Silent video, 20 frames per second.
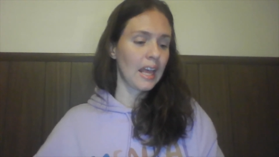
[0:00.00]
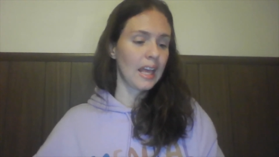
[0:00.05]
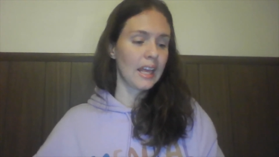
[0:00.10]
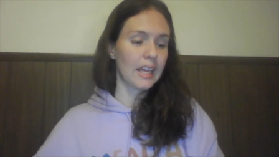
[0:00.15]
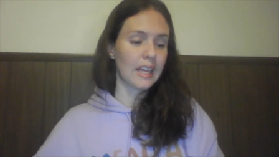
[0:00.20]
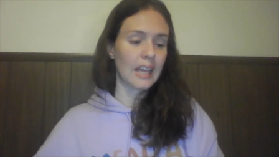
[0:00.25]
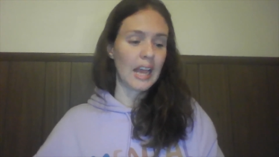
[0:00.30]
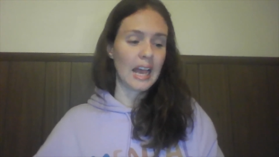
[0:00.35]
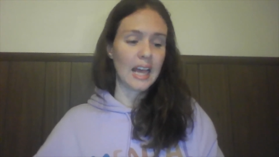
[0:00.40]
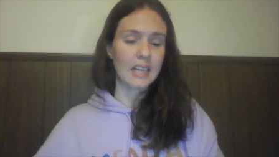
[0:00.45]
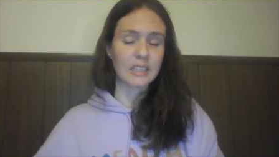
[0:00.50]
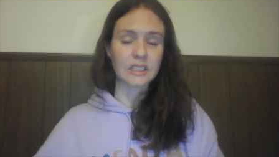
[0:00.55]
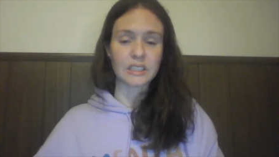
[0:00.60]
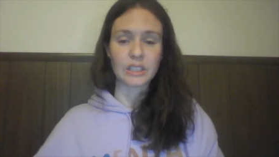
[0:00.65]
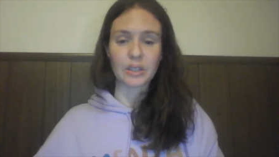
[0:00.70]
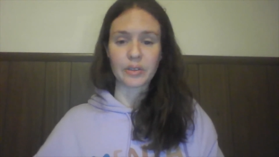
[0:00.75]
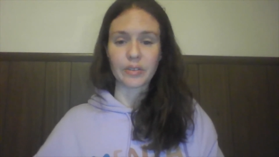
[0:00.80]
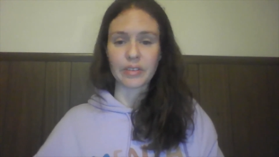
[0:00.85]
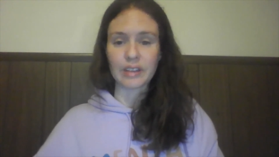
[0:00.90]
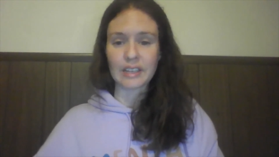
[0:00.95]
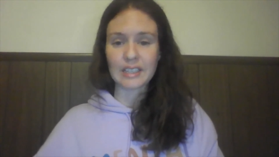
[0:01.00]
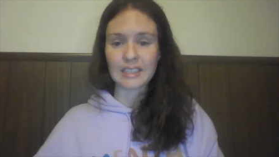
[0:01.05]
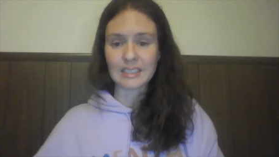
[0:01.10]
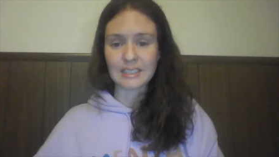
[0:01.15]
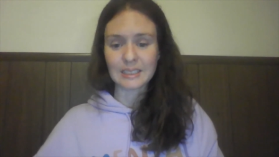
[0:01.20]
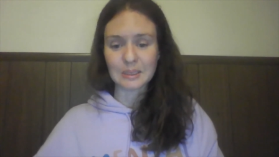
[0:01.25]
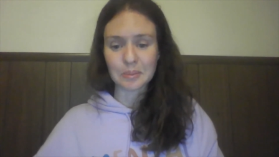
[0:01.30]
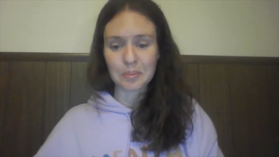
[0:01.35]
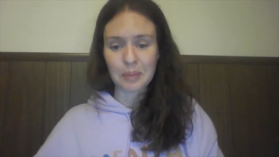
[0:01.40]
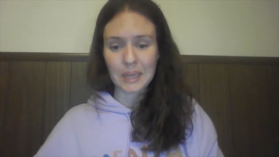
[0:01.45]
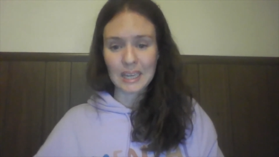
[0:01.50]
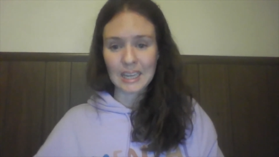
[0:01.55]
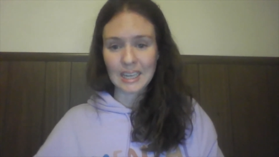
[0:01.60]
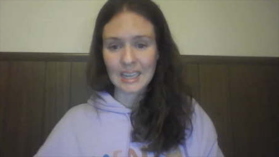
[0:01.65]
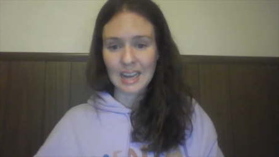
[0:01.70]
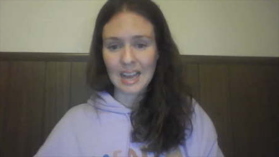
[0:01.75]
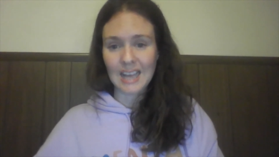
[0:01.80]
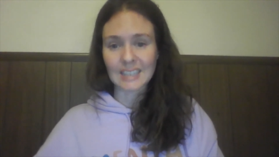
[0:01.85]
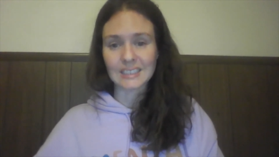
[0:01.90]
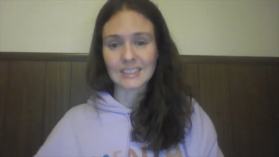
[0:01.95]
Yeah, so this
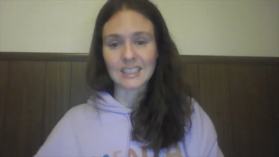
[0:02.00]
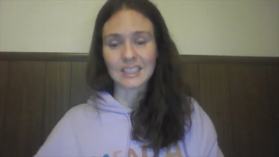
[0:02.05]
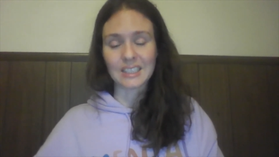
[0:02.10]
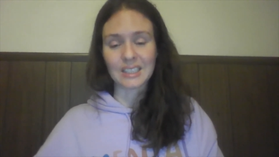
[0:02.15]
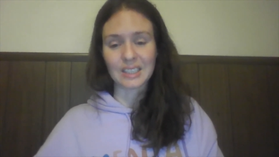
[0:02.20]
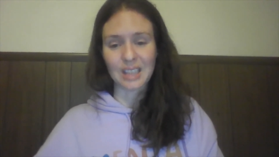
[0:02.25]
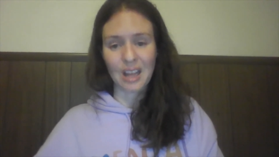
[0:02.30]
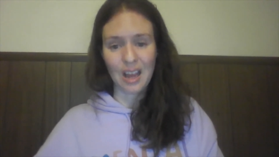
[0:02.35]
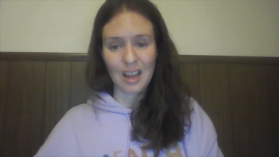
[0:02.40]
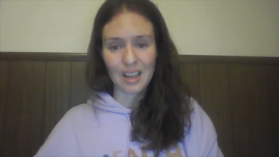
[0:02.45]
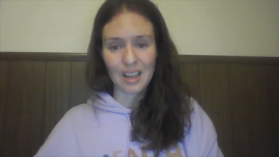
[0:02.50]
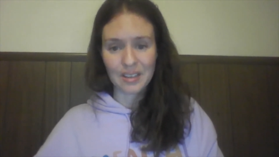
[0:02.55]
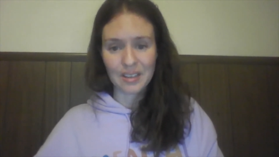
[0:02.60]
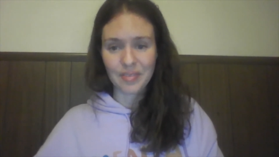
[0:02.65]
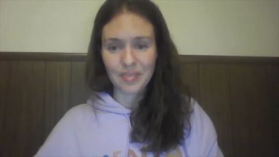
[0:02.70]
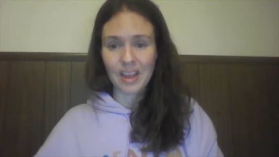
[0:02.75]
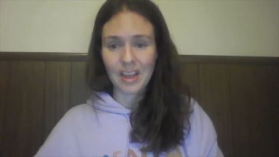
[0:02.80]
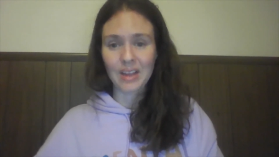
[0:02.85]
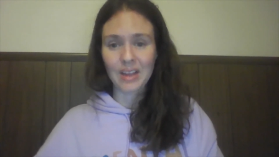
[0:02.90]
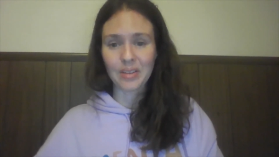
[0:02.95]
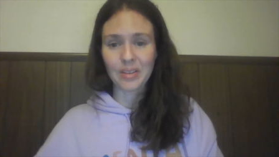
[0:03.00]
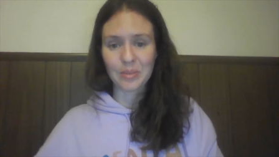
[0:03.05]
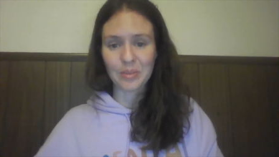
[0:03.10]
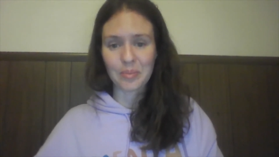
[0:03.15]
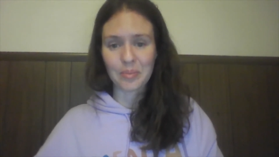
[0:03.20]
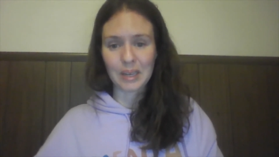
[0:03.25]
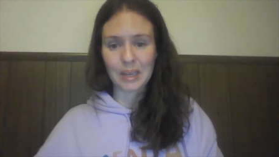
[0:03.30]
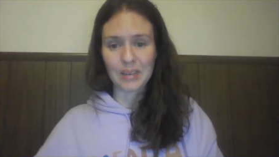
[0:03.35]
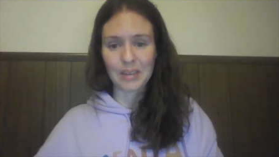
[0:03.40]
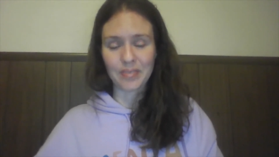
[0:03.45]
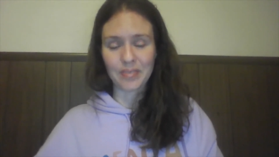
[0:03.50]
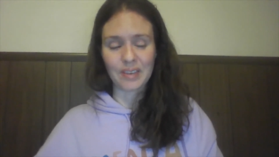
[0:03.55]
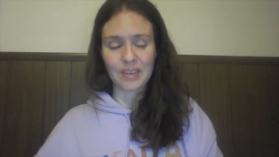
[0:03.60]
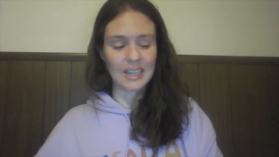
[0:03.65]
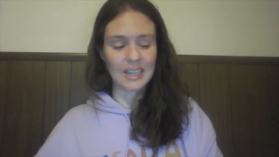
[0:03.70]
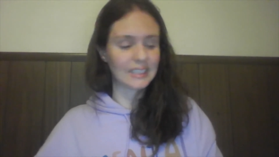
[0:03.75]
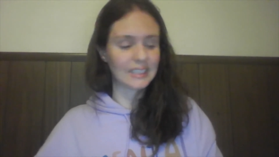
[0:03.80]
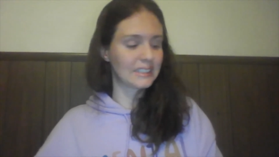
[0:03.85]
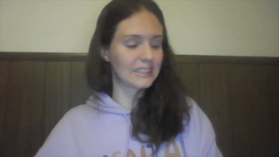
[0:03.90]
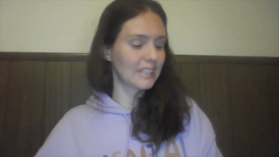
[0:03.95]
bean has a lot of health
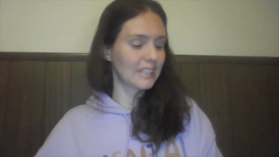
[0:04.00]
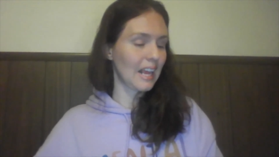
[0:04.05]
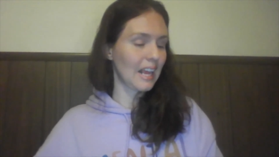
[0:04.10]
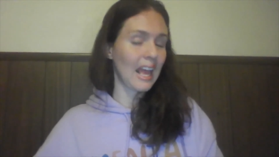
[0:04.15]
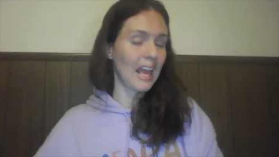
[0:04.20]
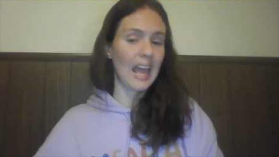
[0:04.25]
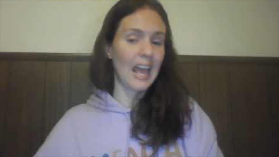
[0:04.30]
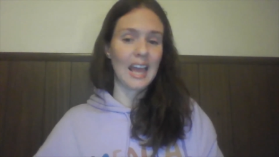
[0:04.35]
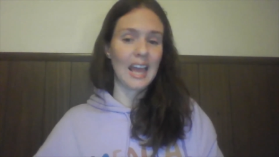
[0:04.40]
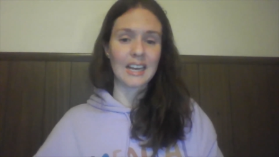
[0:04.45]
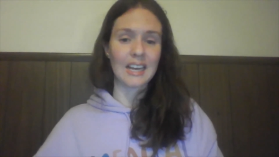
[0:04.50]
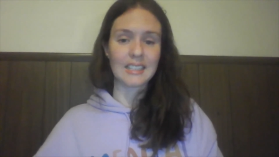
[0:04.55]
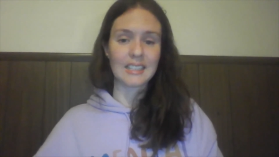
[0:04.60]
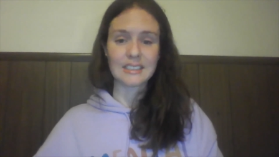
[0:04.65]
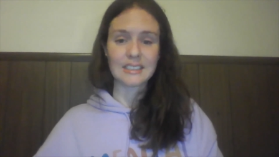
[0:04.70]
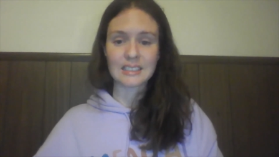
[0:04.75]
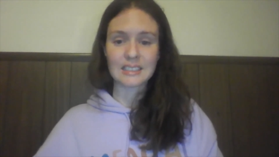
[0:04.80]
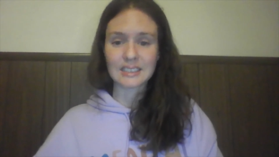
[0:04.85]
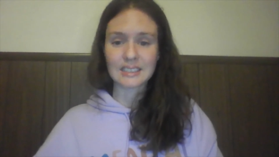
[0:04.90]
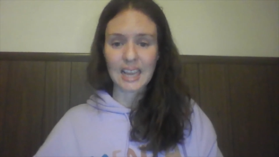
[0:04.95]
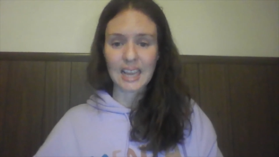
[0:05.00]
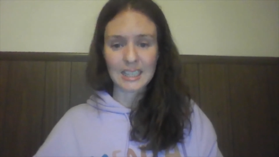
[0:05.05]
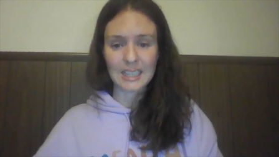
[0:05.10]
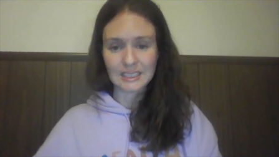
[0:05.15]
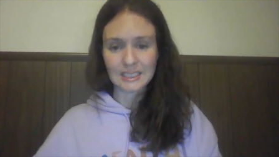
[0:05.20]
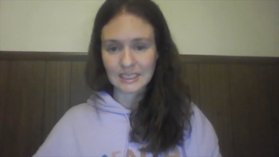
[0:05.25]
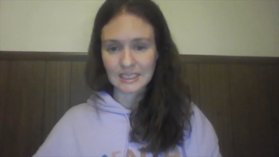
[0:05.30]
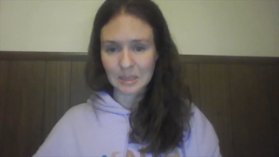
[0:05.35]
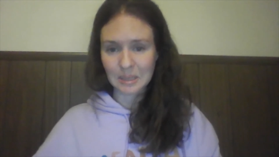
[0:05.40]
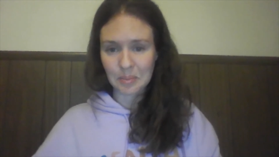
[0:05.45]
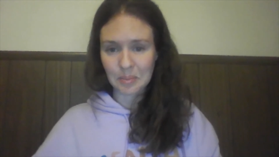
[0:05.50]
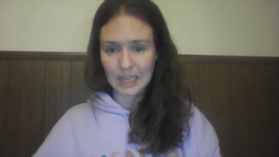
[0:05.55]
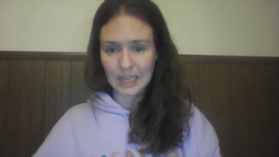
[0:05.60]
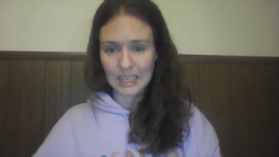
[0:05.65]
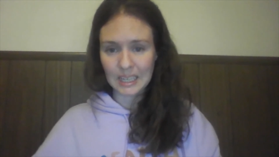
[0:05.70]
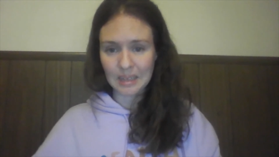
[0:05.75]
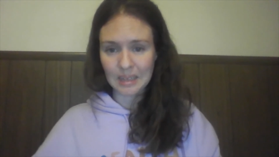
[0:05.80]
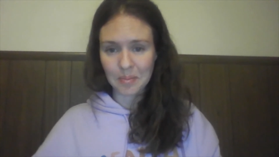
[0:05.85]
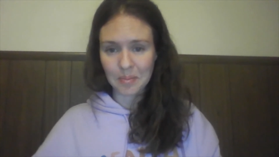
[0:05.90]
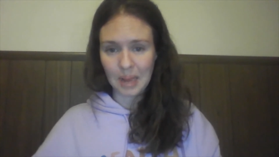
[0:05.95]
benefits, and it's a tasty
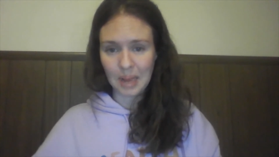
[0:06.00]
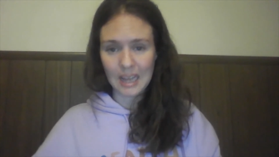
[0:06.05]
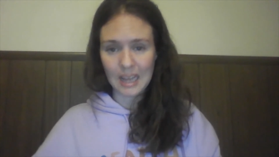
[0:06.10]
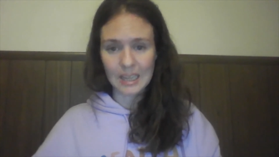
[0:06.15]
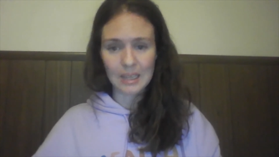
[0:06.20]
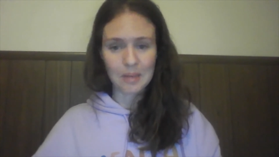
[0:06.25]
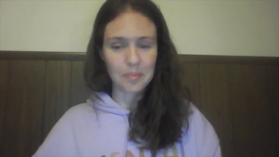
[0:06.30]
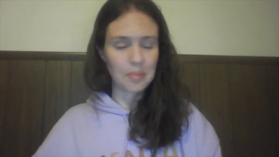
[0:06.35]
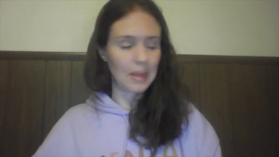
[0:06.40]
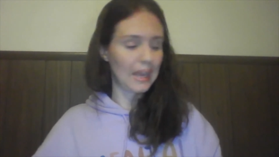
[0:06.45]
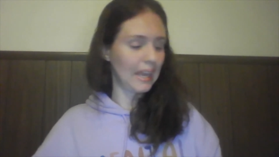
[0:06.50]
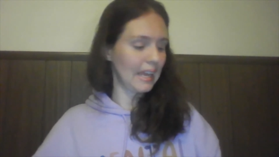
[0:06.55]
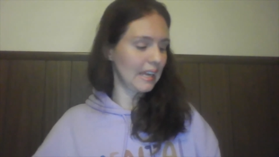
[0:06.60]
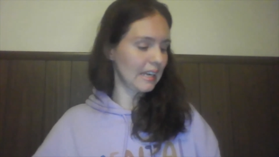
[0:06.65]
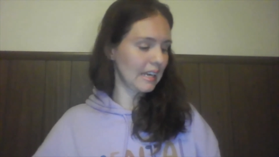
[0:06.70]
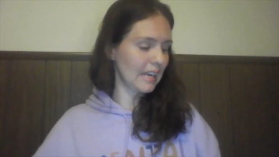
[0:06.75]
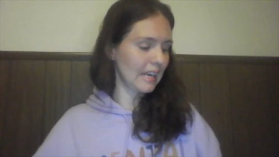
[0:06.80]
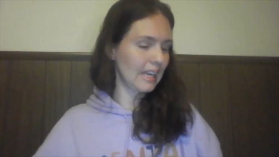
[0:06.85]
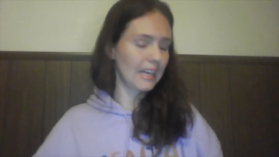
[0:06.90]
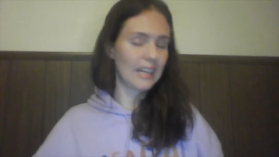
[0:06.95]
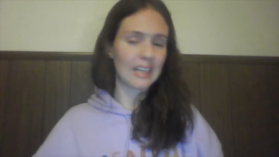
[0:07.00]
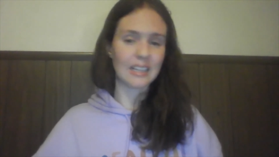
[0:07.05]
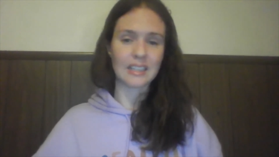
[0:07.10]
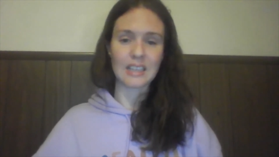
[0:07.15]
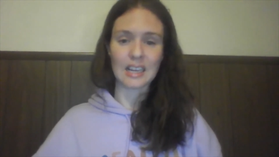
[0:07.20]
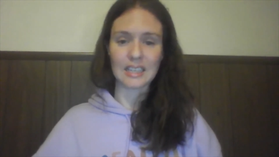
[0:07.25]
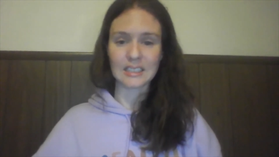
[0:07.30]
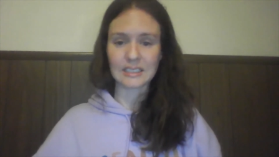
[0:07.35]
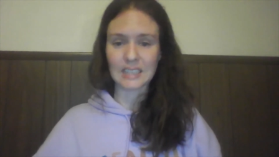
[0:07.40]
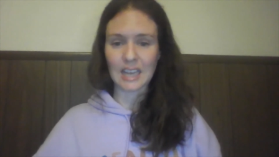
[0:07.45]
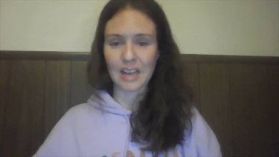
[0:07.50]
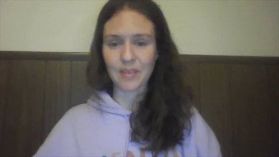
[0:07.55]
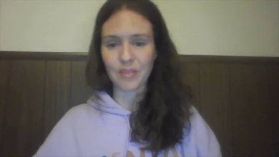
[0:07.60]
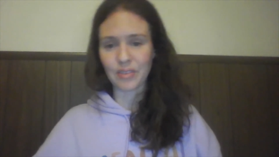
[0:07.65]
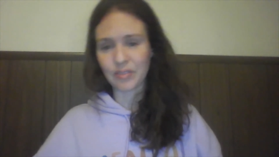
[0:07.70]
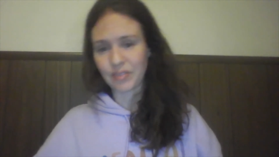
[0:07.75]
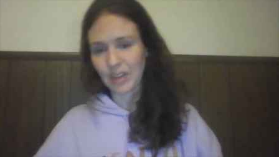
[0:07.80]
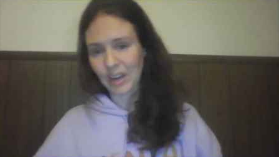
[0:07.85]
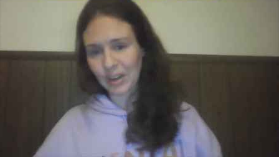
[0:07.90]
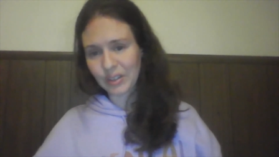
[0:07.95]
bean in my opinion. It does have a
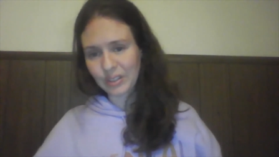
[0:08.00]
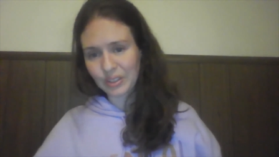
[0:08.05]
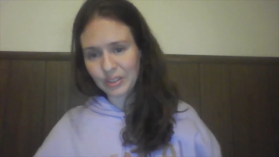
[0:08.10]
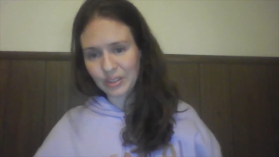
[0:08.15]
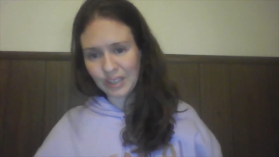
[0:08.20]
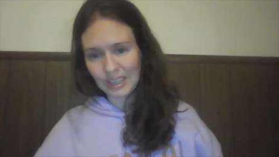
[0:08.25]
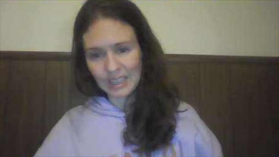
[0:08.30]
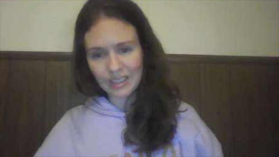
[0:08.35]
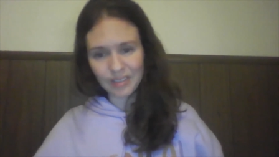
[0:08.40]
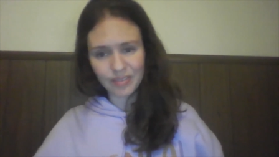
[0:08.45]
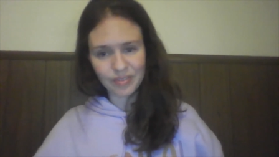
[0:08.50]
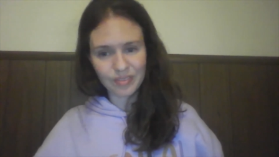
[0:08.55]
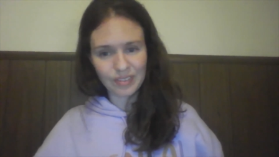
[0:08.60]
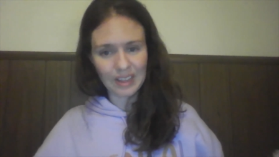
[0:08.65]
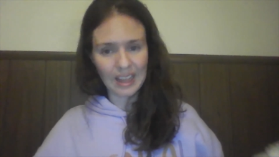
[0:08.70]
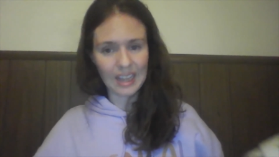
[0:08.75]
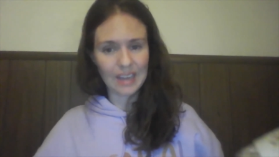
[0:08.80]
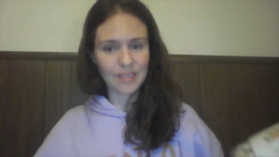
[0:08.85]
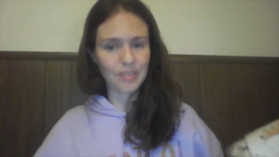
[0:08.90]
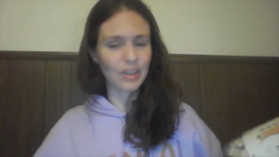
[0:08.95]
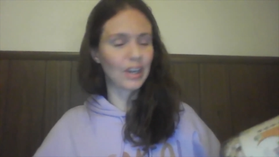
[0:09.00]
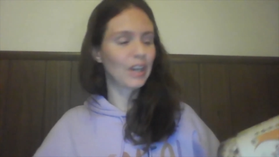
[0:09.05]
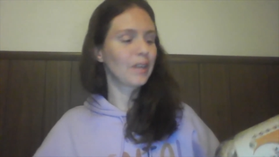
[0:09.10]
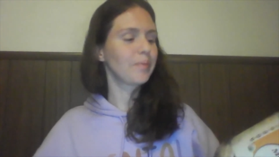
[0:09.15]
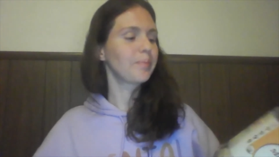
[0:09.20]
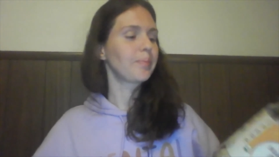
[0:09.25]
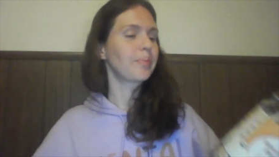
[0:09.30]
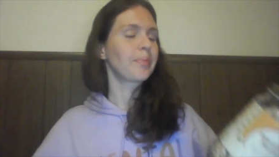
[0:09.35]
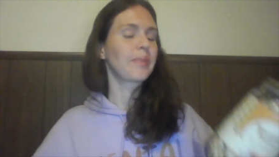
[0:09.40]
very unique flavor.